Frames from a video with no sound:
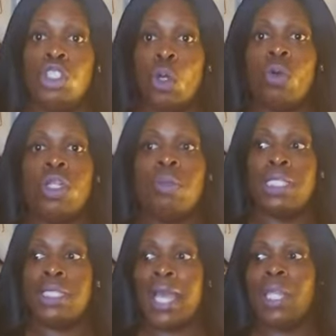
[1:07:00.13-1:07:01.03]
showed them
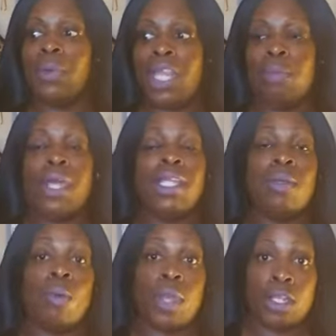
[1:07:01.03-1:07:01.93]
exactly where their
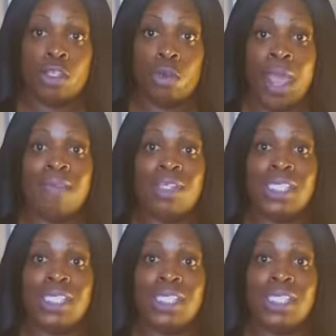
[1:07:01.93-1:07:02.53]
money went. You have